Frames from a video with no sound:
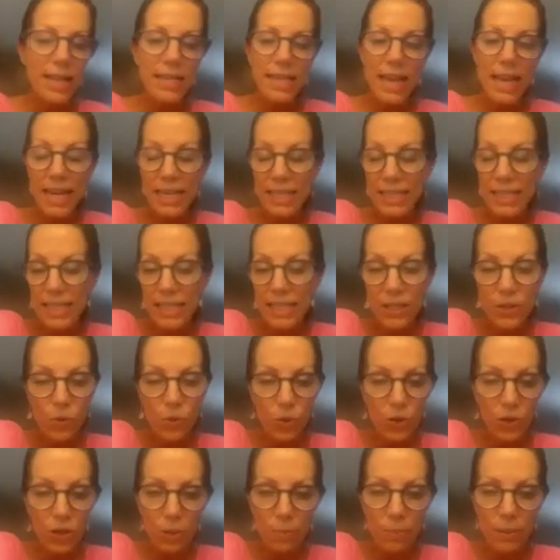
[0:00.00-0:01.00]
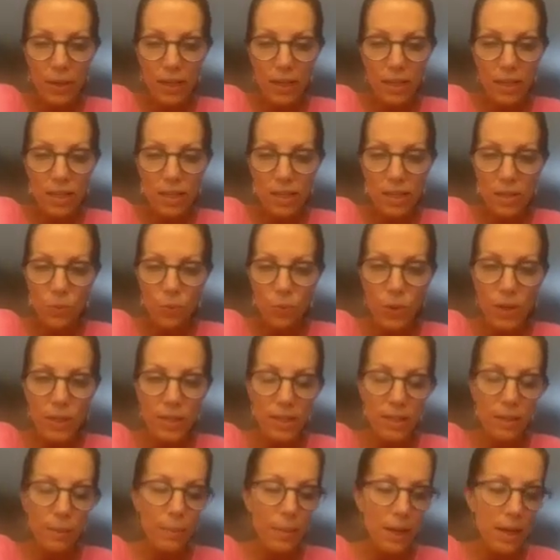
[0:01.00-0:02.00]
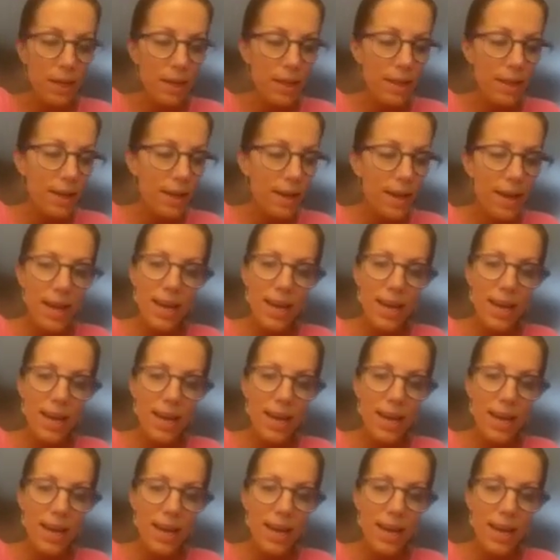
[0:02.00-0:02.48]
had to see an orthopedist once a month.